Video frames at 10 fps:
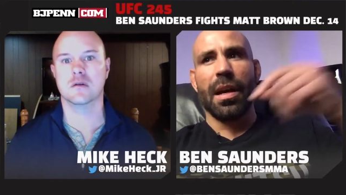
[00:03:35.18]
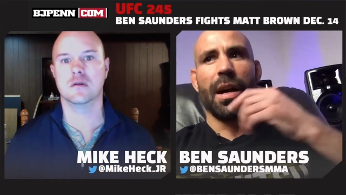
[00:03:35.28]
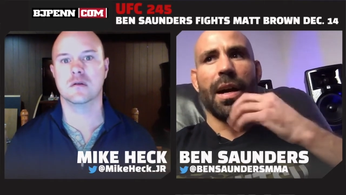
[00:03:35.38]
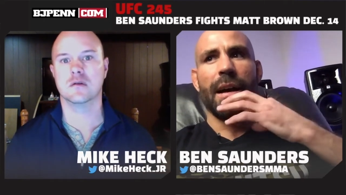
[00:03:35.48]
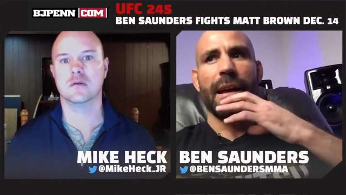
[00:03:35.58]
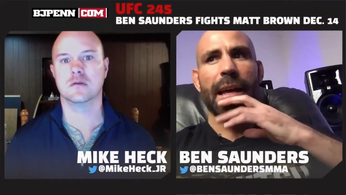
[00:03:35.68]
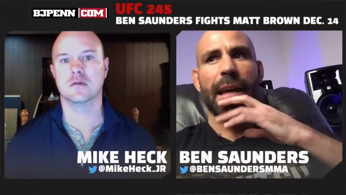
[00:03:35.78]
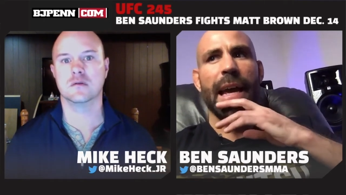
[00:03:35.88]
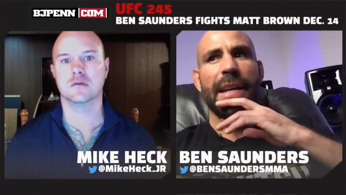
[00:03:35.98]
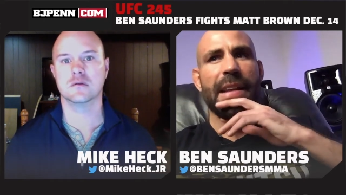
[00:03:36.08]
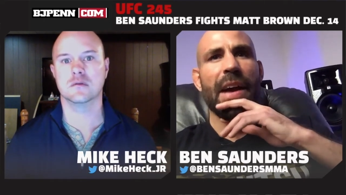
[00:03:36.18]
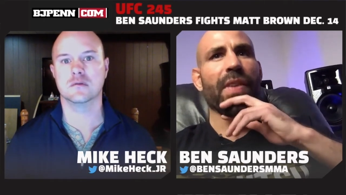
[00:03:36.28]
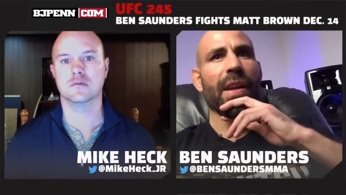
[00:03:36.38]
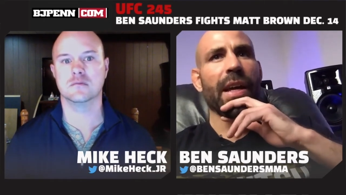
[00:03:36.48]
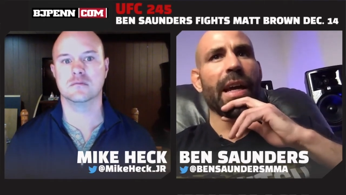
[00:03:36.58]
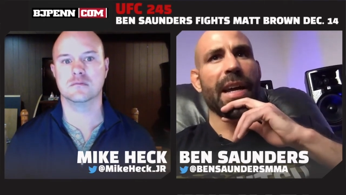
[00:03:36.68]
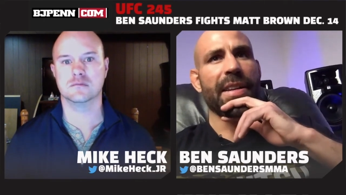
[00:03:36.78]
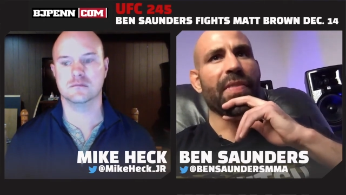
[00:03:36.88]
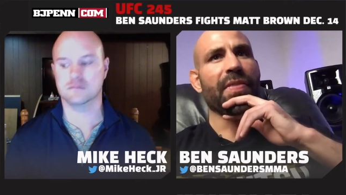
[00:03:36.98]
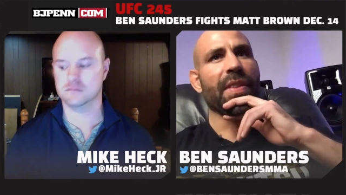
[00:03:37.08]
Speaker 1: Uh, it definitely,
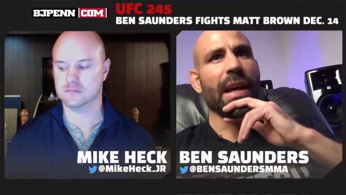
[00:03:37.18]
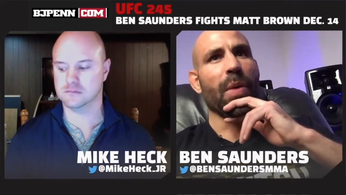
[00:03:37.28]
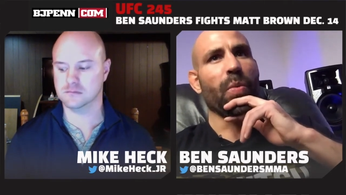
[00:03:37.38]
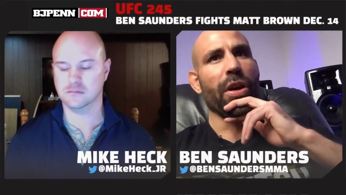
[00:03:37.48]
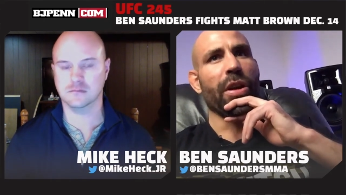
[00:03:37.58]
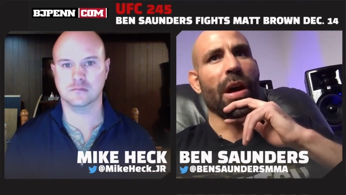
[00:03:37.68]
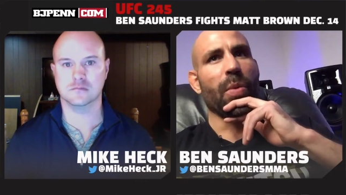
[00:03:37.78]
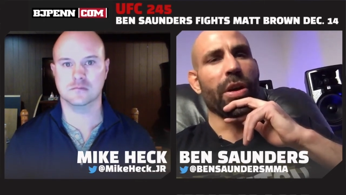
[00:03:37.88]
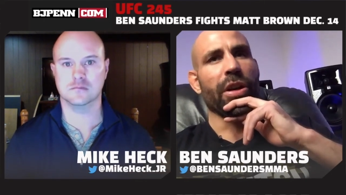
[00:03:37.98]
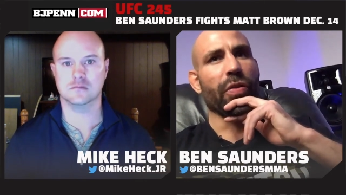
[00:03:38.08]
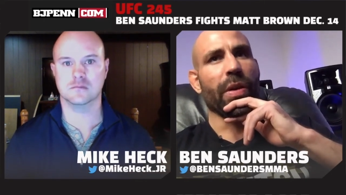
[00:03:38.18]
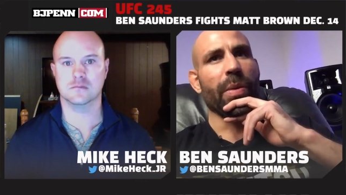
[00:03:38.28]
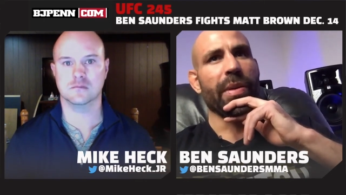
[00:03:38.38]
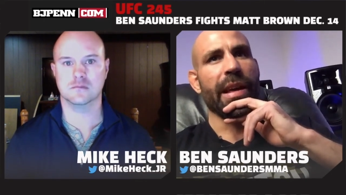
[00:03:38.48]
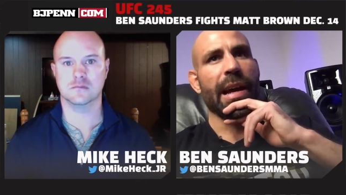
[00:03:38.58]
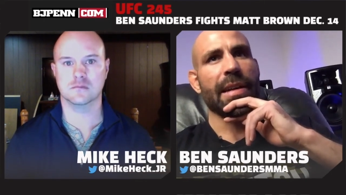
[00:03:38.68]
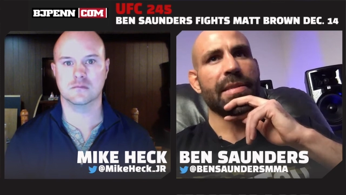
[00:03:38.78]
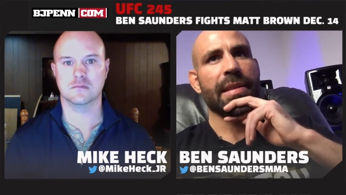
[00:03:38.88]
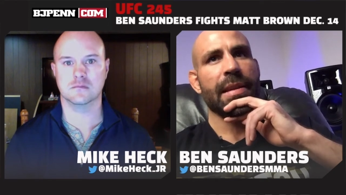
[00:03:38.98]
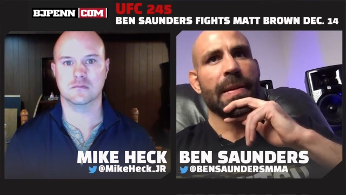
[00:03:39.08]
it definitely, I would, I would agree with
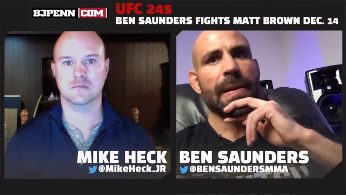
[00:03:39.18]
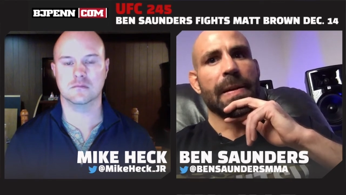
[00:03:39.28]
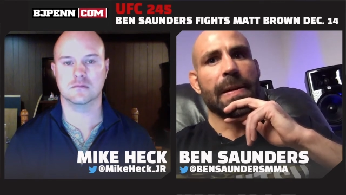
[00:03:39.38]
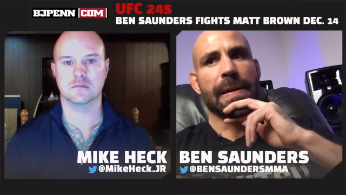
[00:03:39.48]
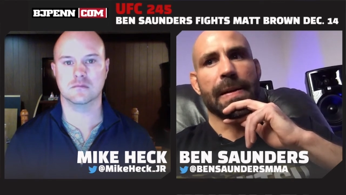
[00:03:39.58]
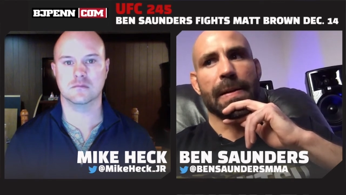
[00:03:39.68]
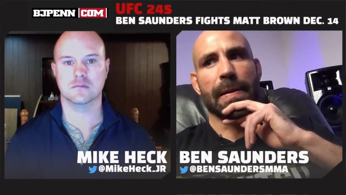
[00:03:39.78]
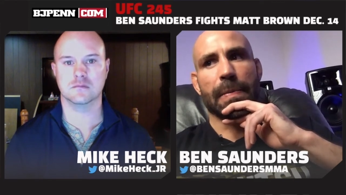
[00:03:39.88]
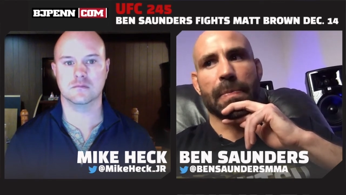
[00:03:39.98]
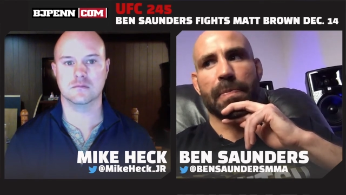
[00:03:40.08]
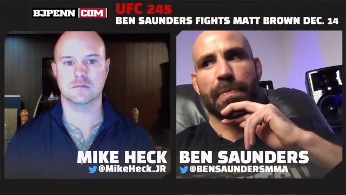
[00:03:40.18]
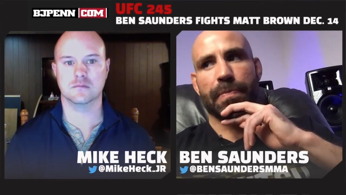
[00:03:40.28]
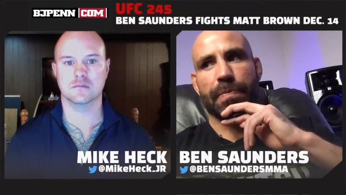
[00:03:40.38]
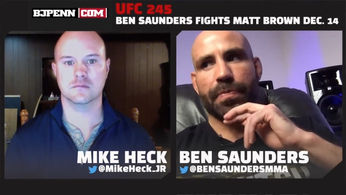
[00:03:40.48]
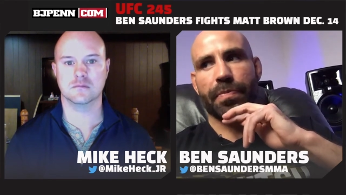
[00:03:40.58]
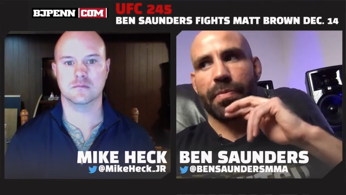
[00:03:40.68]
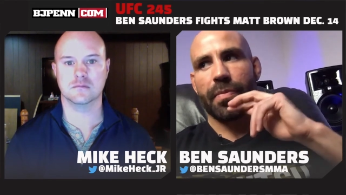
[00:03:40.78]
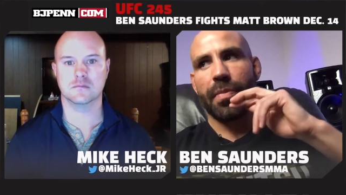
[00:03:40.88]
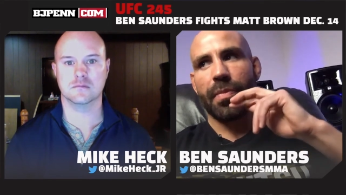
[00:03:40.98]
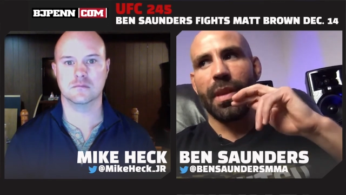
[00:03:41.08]
that. Um,
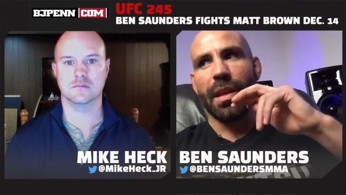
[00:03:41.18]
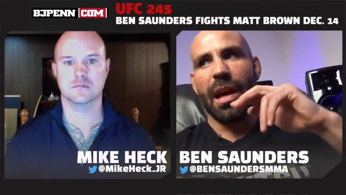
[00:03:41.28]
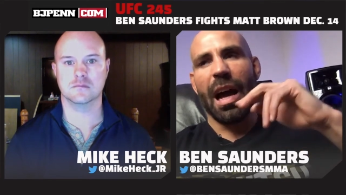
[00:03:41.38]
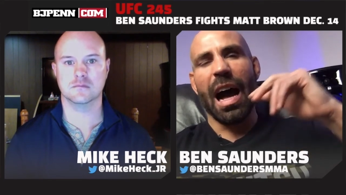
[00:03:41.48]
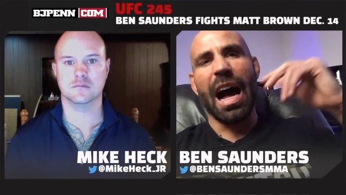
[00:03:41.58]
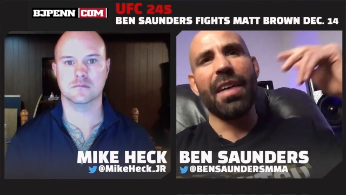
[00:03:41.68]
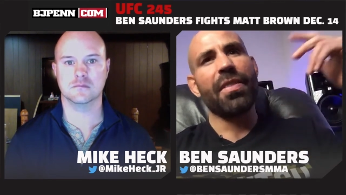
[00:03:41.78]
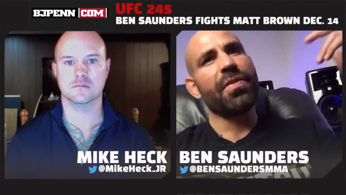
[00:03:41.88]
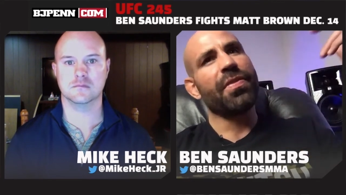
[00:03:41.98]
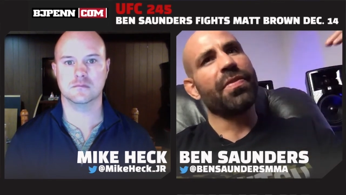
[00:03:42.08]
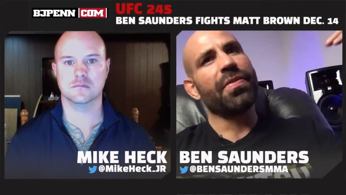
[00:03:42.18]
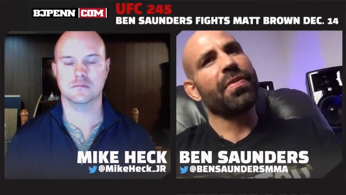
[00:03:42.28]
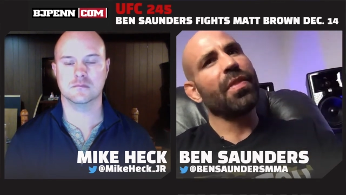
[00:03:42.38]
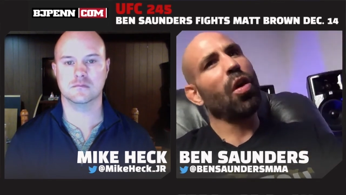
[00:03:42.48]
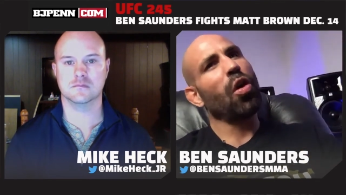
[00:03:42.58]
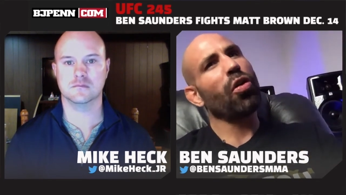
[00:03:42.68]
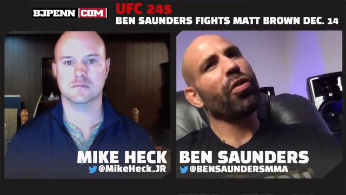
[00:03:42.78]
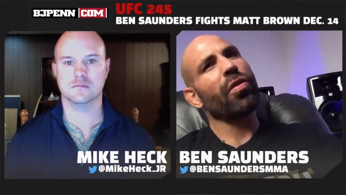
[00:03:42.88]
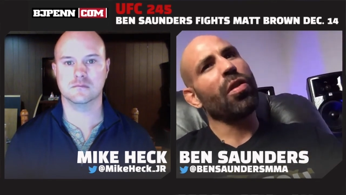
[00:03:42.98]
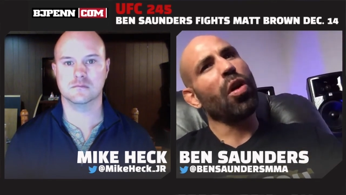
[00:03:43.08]
I've,
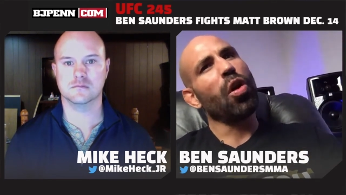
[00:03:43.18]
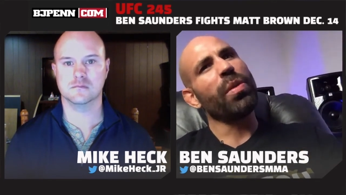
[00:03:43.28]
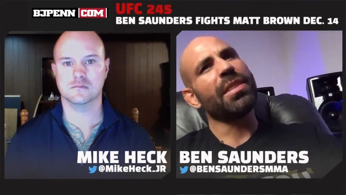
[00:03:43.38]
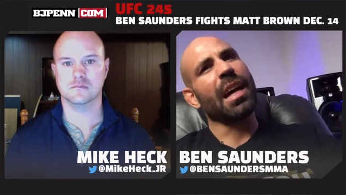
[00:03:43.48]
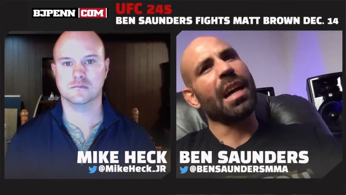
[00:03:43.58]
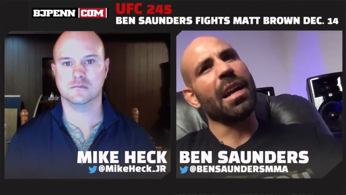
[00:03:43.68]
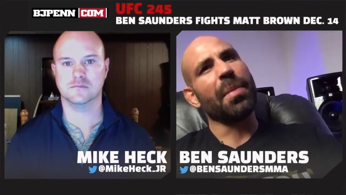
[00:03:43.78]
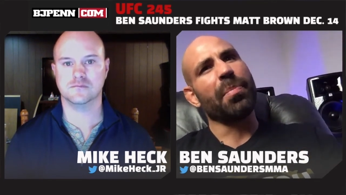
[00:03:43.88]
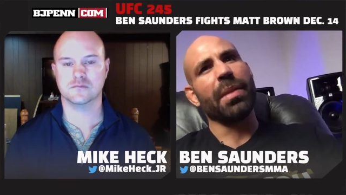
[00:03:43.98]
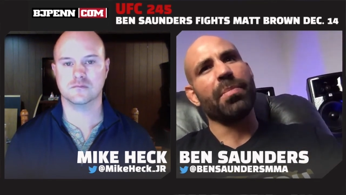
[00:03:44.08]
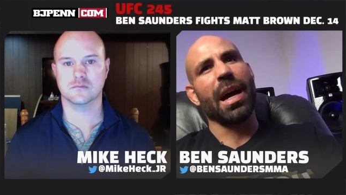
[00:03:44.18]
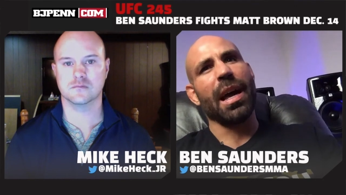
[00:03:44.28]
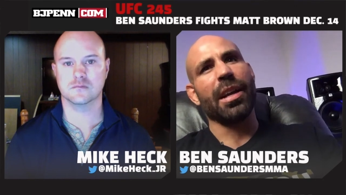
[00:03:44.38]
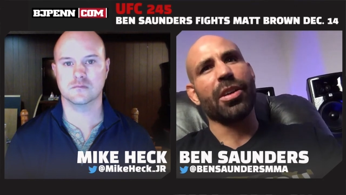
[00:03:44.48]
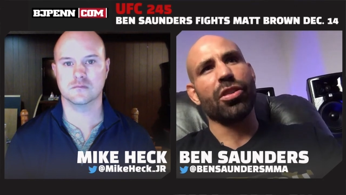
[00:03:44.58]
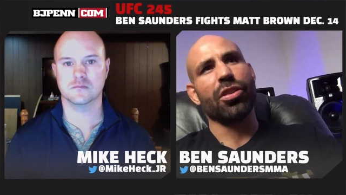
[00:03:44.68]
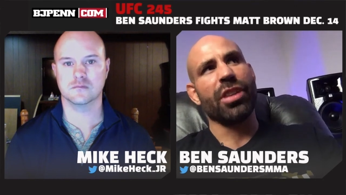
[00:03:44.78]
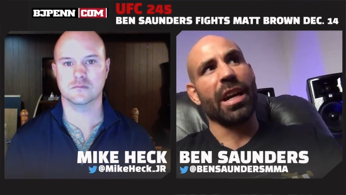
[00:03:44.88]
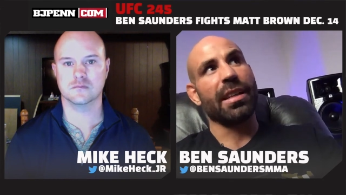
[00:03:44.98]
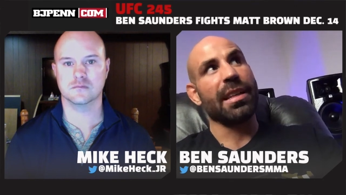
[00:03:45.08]
Or always kind of been my head
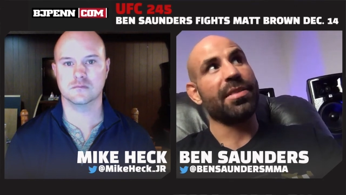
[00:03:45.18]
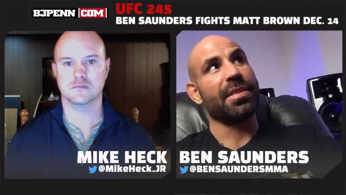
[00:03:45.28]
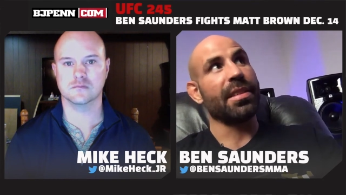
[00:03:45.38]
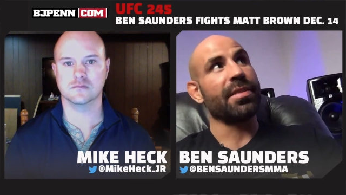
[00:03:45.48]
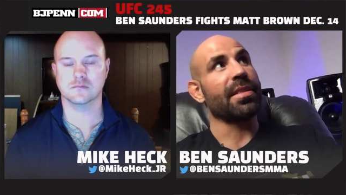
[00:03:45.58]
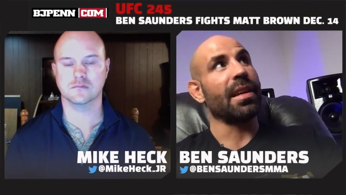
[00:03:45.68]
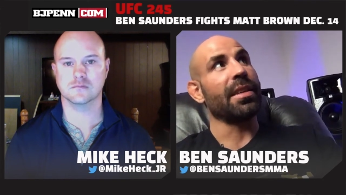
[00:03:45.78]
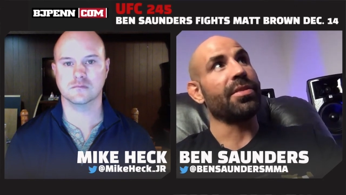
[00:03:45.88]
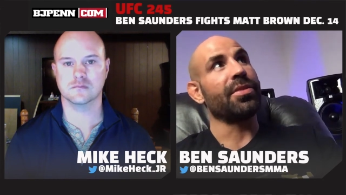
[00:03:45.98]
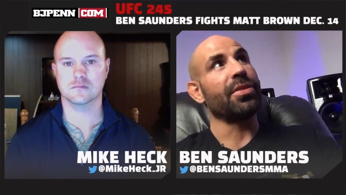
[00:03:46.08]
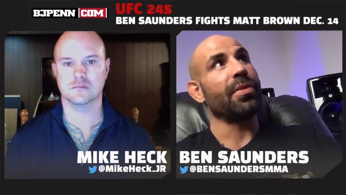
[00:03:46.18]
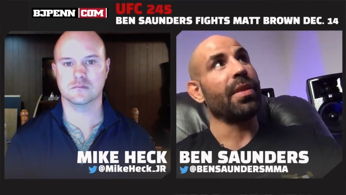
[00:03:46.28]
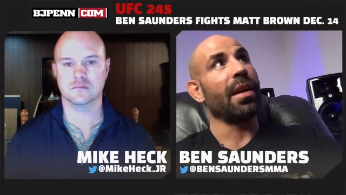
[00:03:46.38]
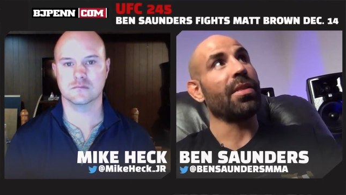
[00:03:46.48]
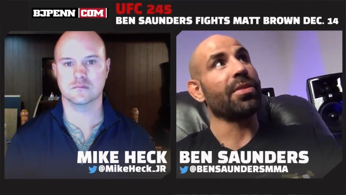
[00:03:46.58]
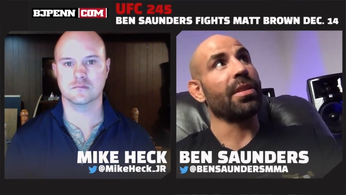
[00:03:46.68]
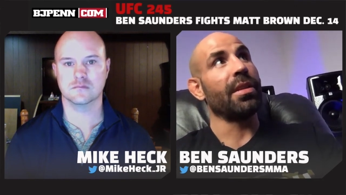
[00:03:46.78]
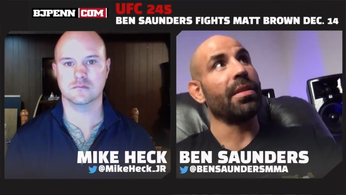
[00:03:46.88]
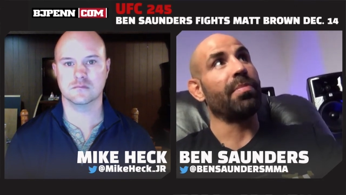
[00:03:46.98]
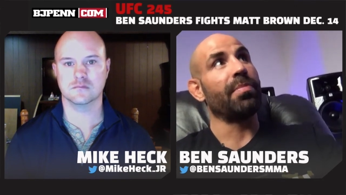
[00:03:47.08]
coach, or at least since like two
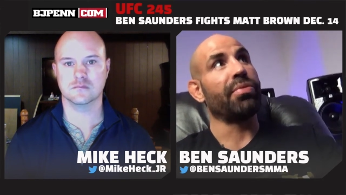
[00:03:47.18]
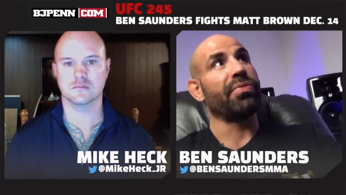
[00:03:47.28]
thousand,